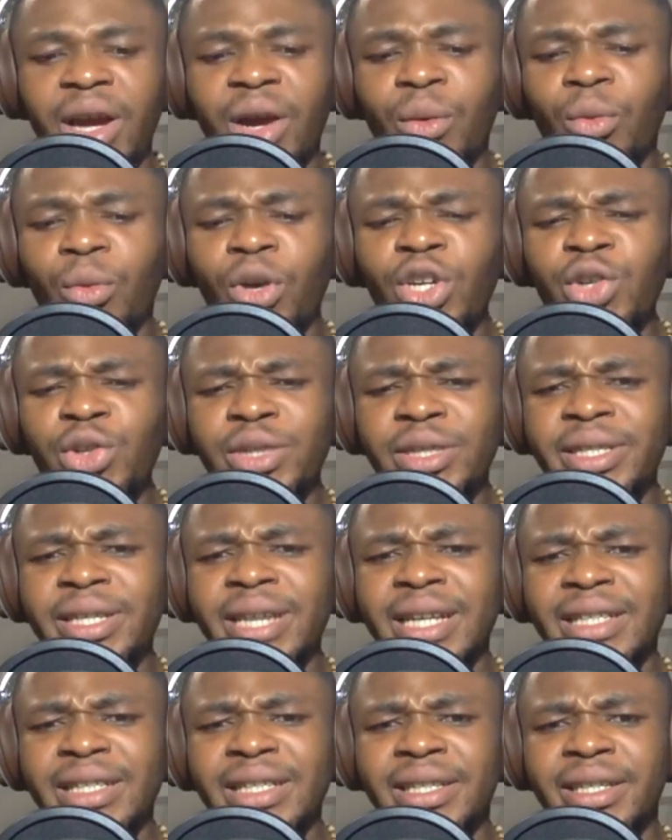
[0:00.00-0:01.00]
what do you see
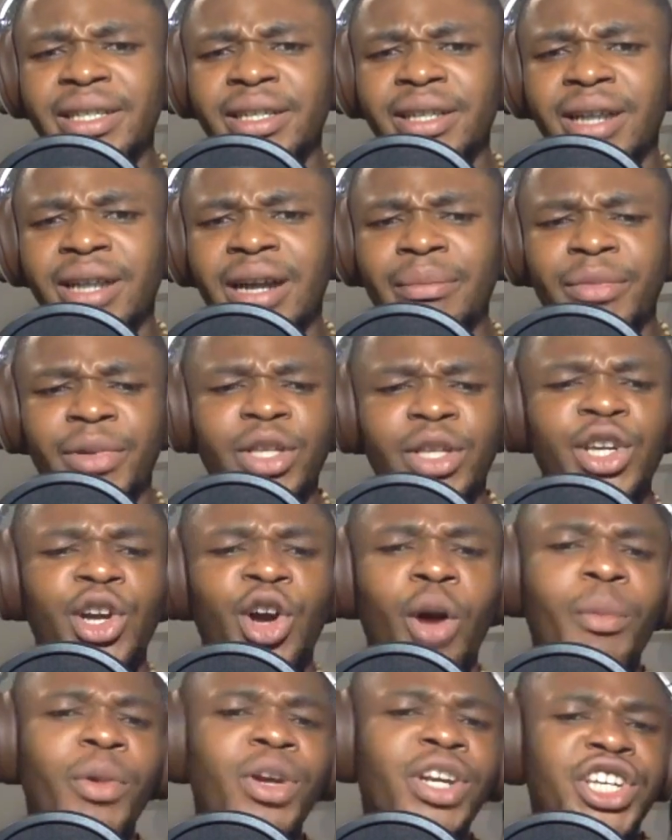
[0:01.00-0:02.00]
as the um, the
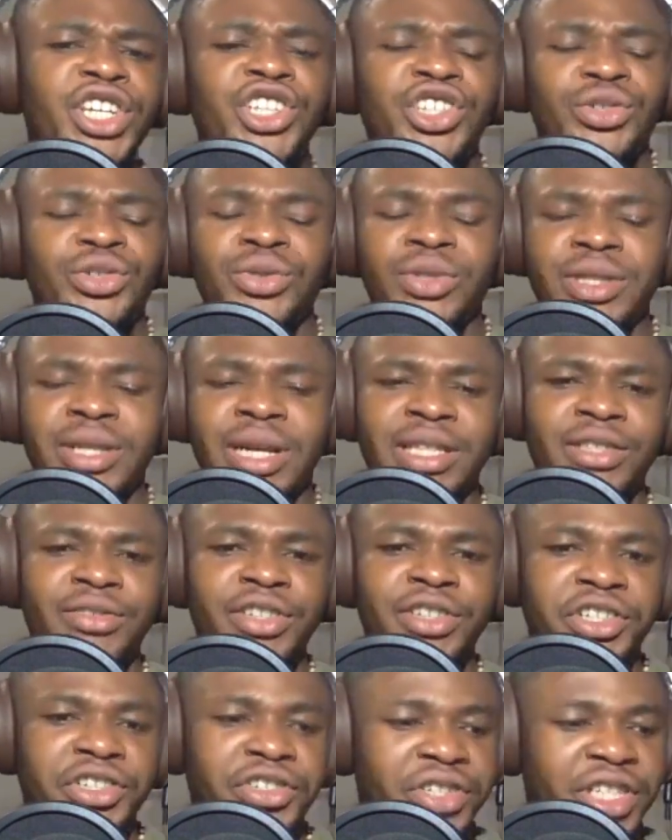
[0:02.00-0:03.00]
common issues that
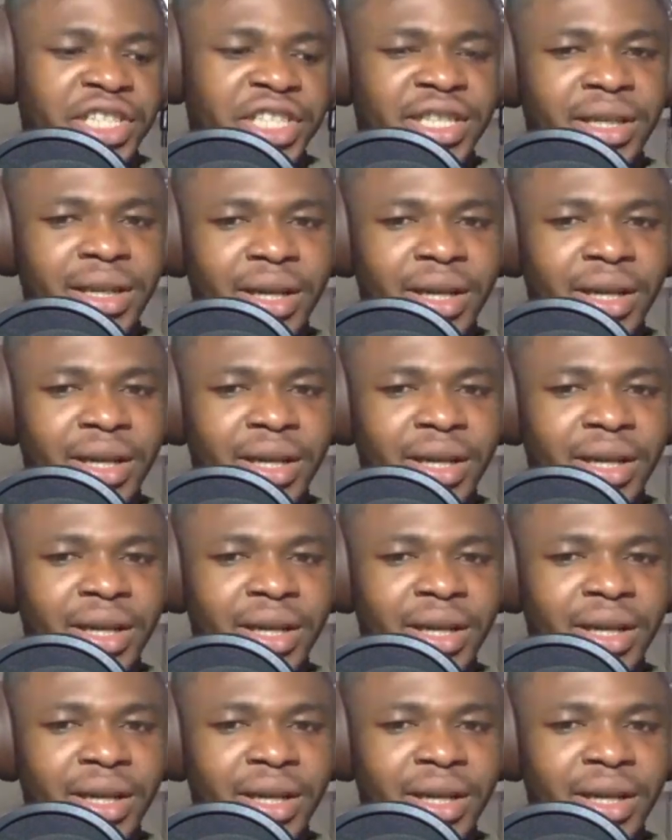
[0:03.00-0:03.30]
restrict